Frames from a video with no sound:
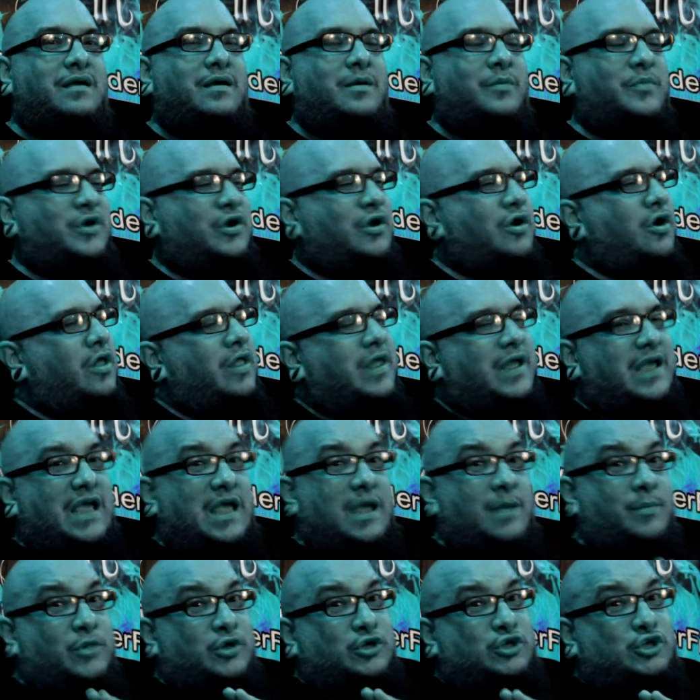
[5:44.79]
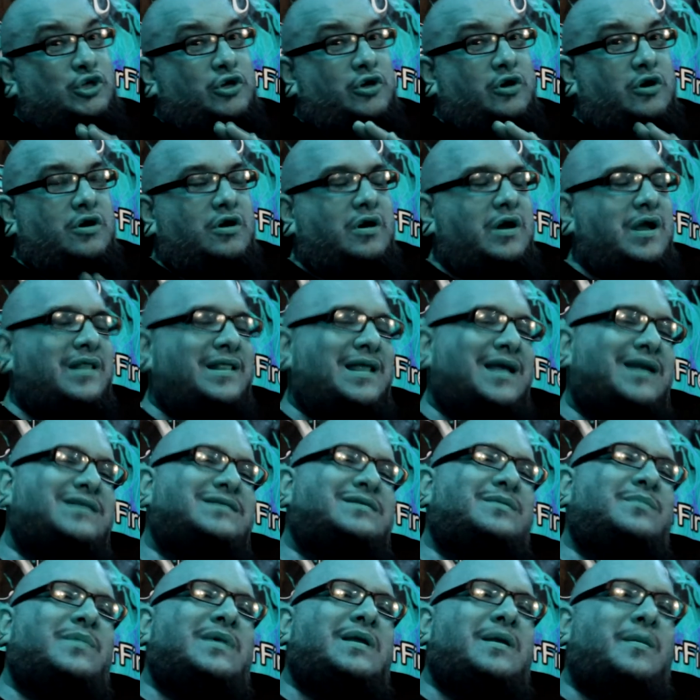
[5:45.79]
I'm gonna call it immature, and that
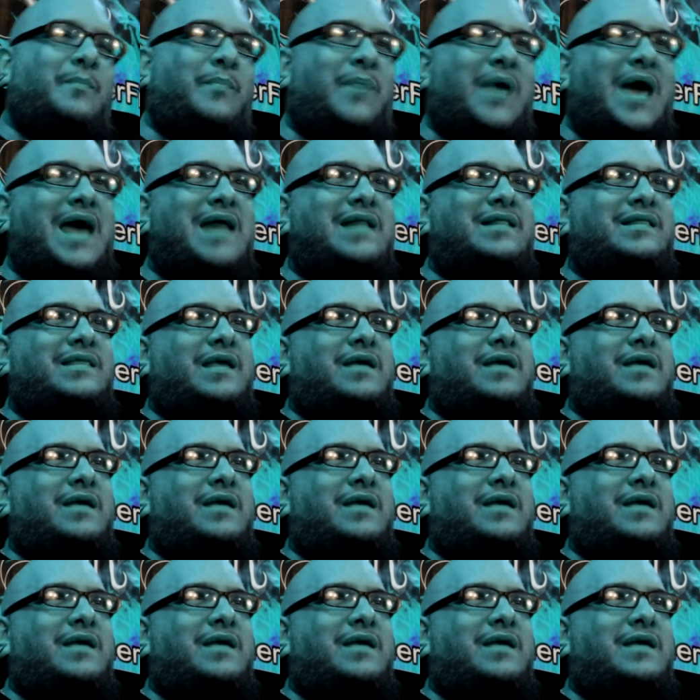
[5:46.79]
doesn't mean a bad